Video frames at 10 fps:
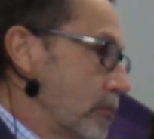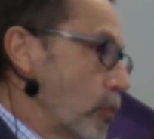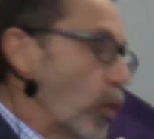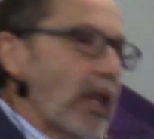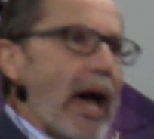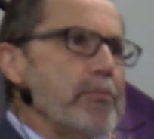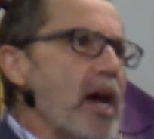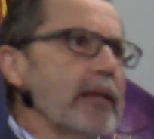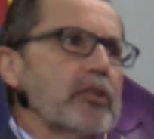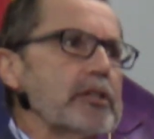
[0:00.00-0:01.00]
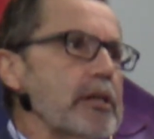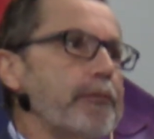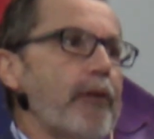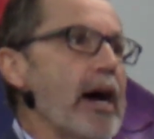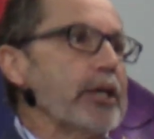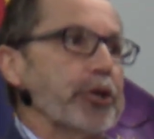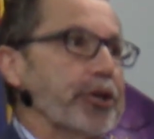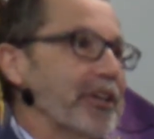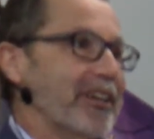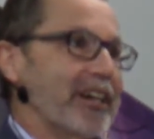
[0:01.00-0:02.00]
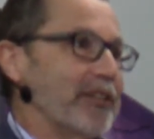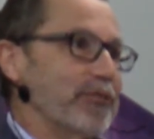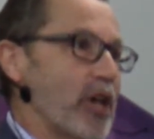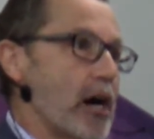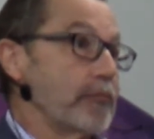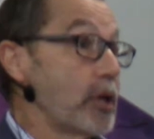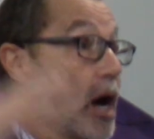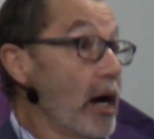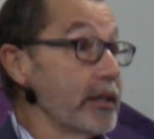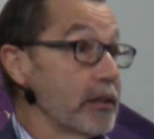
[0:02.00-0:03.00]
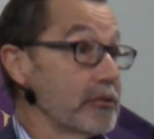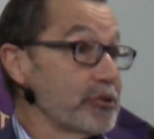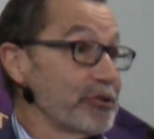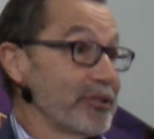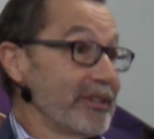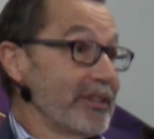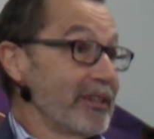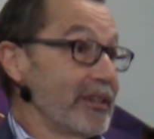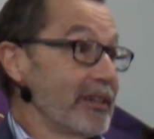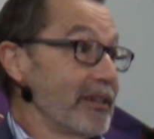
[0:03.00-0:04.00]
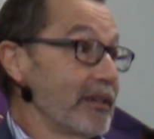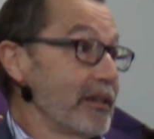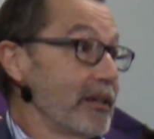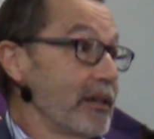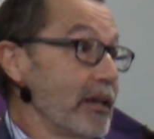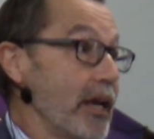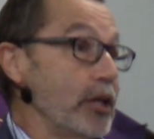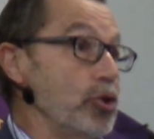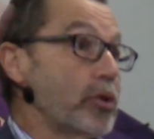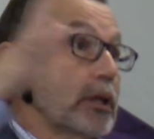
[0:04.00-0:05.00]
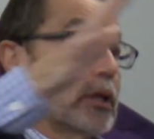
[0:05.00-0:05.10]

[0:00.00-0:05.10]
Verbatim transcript: Well, I'm not the definer of love, God is. And you can